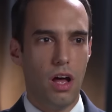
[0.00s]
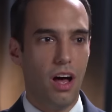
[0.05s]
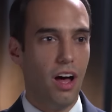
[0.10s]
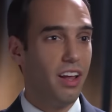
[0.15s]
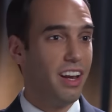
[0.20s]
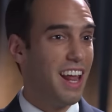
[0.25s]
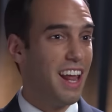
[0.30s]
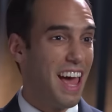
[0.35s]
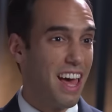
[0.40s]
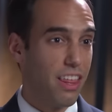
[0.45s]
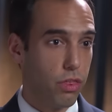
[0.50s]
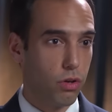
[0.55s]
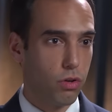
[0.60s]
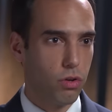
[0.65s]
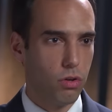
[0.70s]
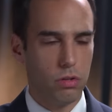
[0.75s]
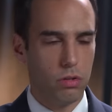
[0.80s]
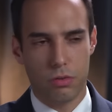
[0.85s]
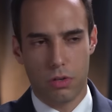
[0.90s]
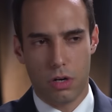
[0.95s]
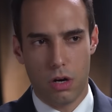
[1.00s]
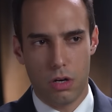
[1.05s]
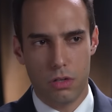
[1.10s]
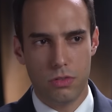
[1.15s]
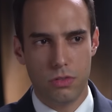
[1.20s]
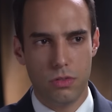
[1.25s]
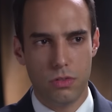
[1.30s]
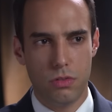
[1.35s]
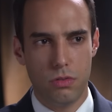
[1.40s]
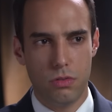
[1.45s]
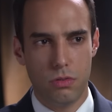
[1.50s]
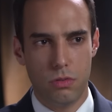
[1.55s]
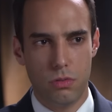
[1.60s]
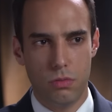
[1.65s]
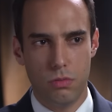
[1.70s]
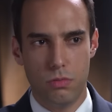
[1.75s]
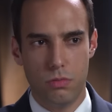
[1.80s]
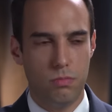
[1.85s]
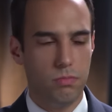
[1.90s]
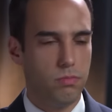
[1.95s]
unethical in regards
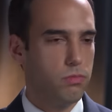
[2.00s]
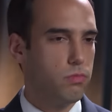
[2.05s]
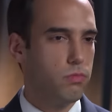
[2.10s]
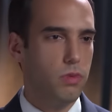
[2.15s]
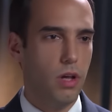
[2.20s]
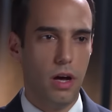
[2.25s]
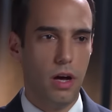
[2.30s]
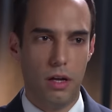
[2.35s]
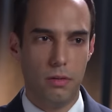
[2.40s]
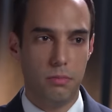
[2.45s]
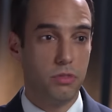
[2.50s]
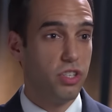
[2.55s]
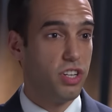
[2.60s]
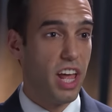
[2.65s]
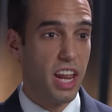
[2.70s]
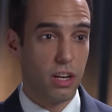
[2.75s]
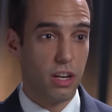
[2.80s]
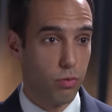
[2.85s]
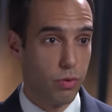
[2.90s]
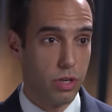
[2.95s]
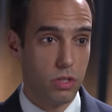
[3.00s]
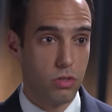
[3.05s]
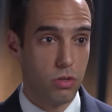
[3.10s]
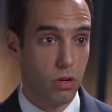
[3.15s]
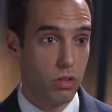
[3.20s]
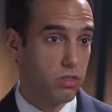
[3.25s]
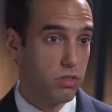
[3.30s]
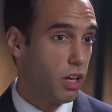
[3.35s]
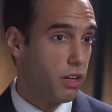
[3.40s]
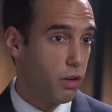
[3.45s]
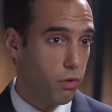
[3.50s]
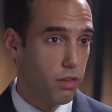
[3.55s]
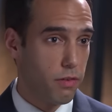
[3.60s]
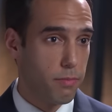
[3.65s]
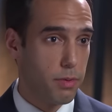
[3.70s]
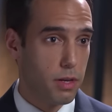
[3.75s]
to genetic research? I know they've